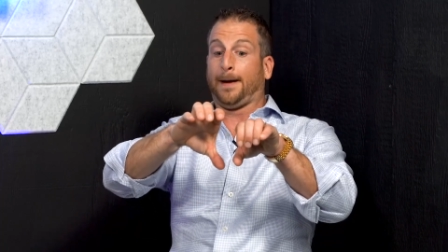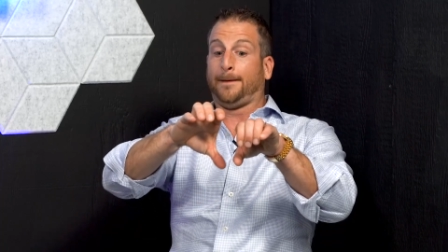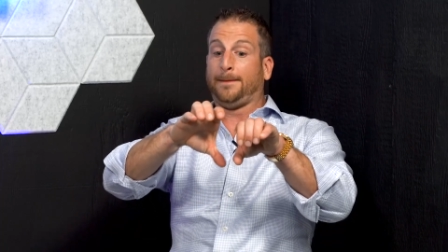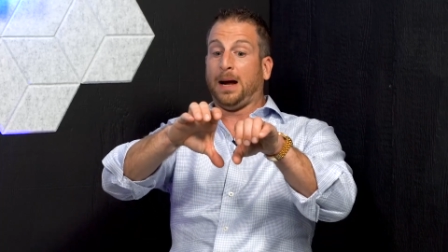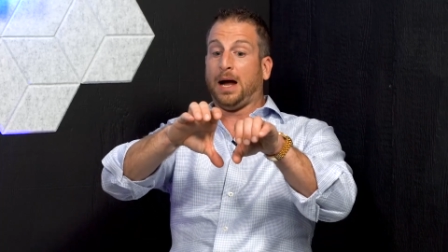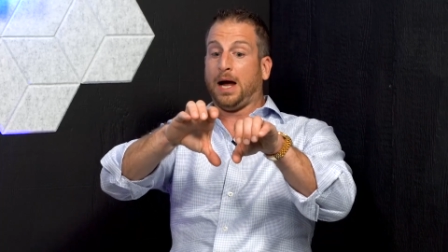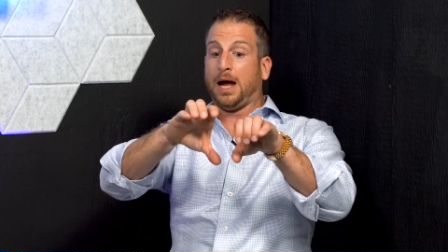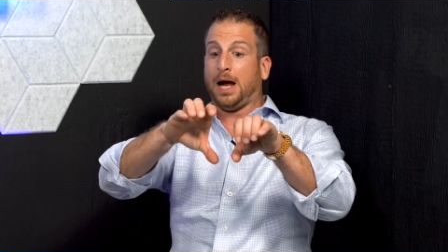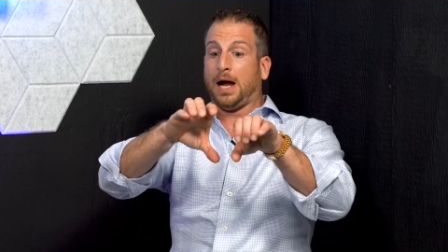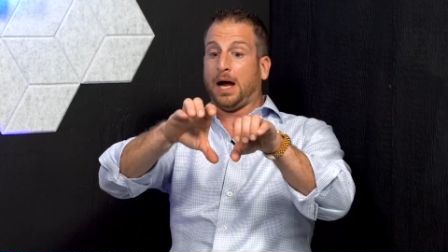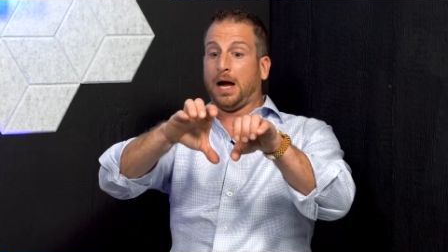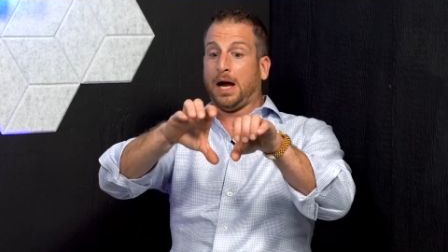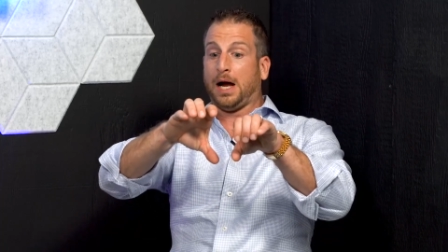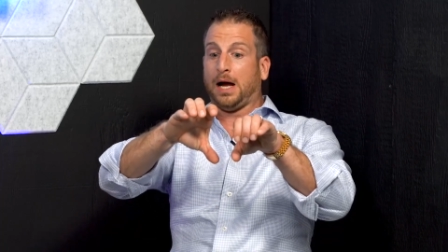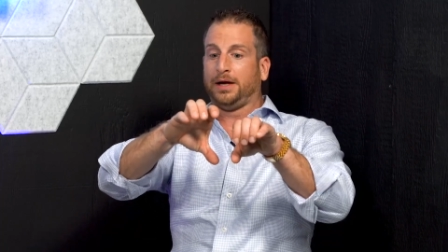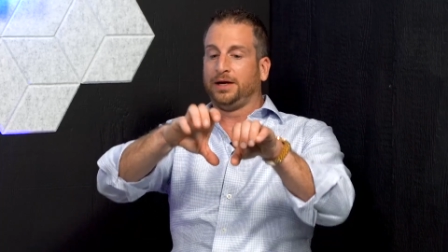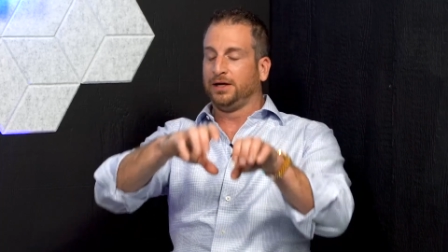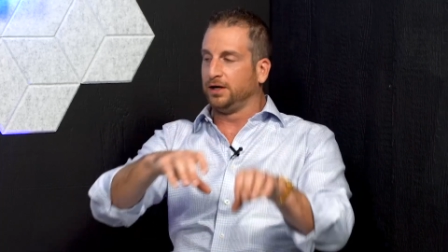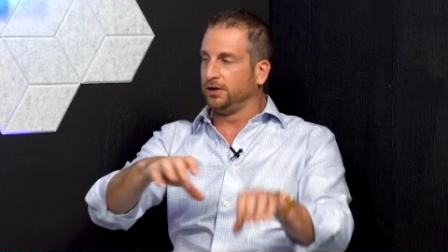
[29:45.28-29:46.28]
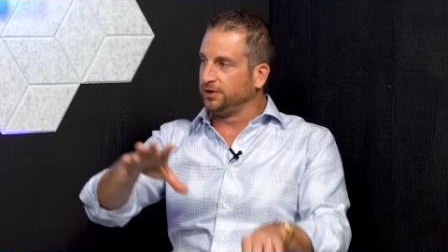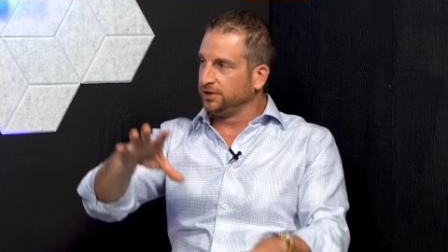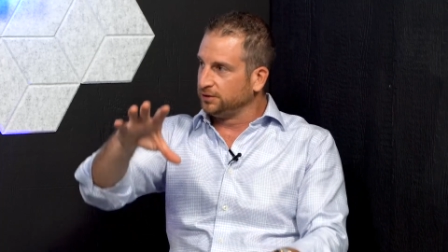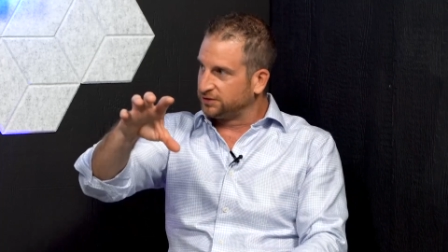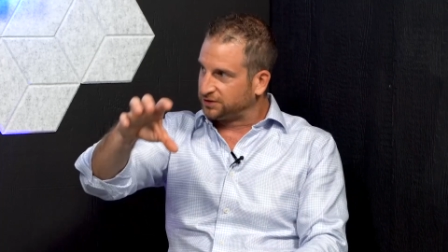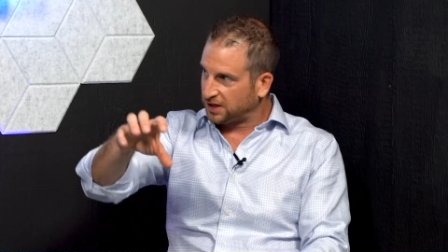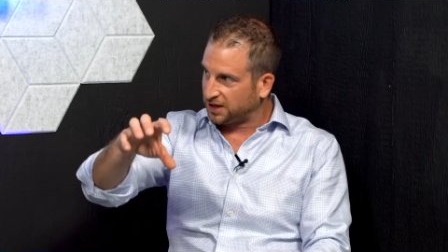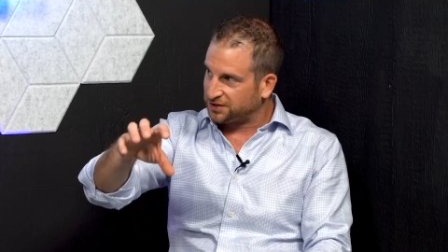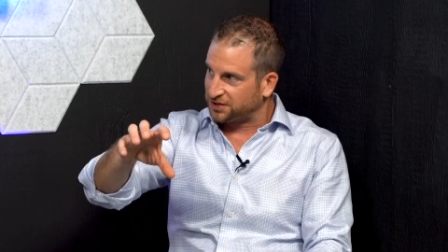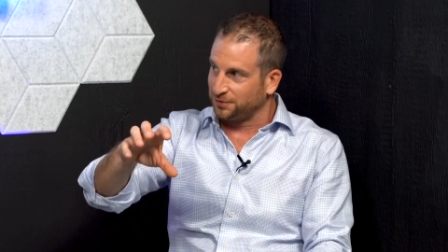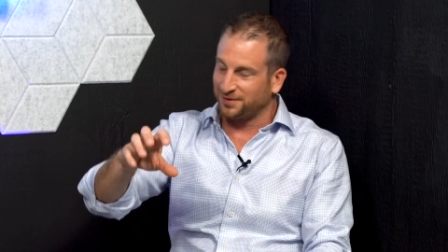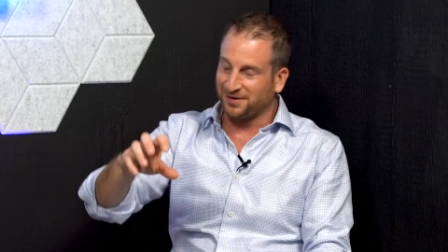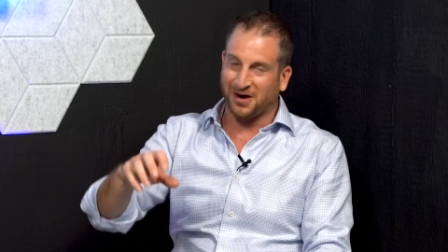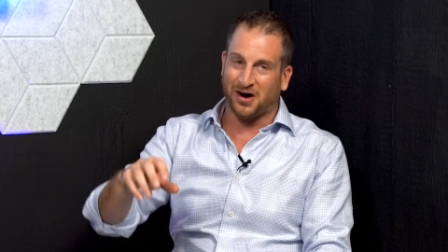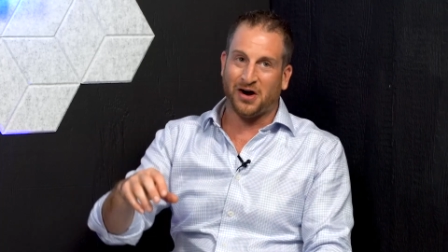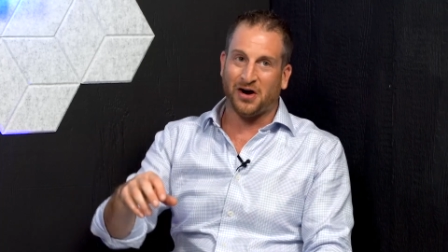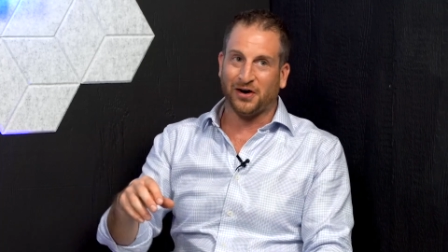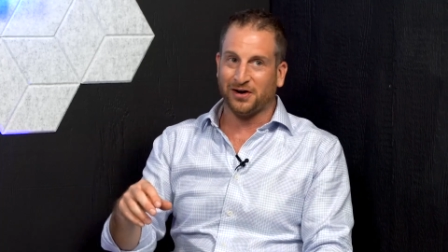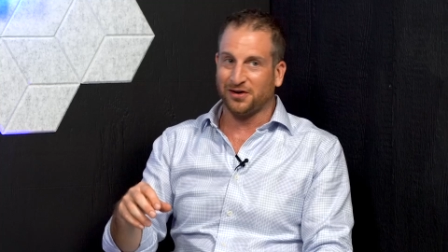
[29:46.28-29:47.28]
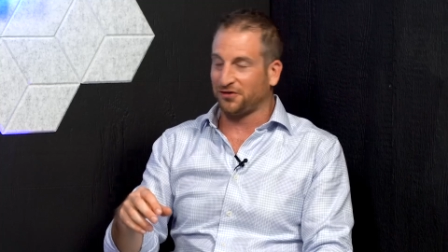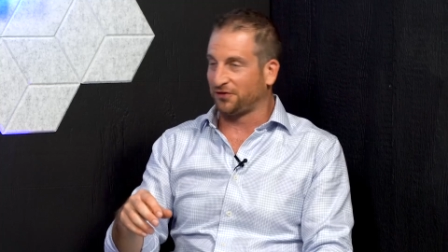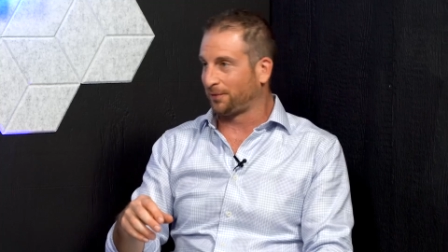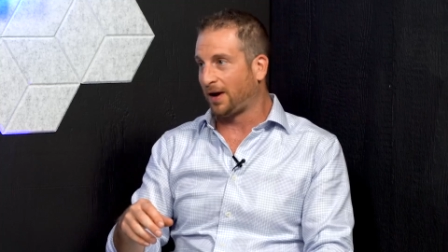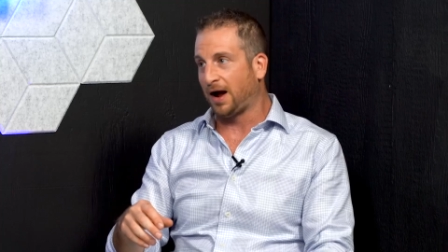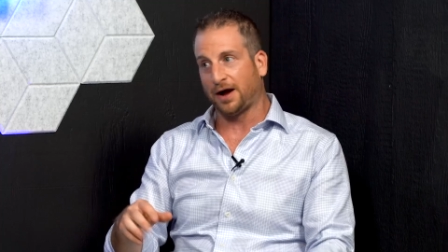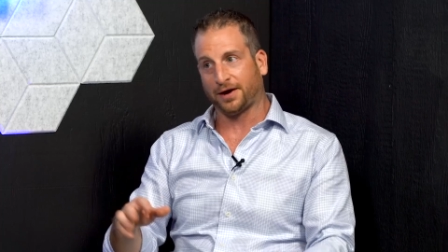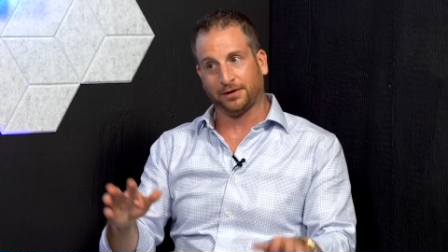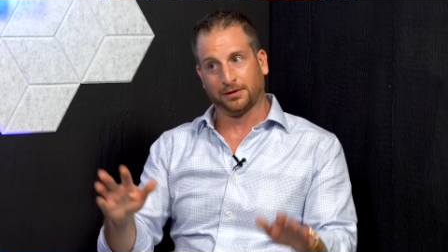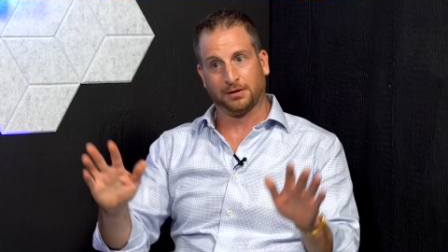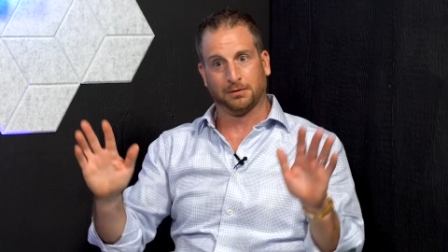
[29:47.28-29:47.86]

And you touch it, it'd be hard as a rock.